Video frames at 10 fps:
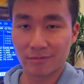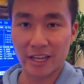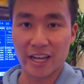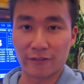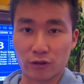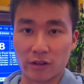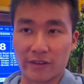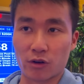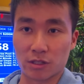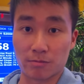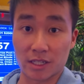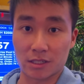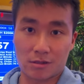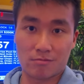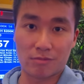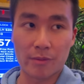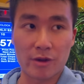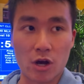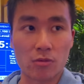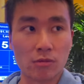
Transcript: a handful of hours of bust. But let me know.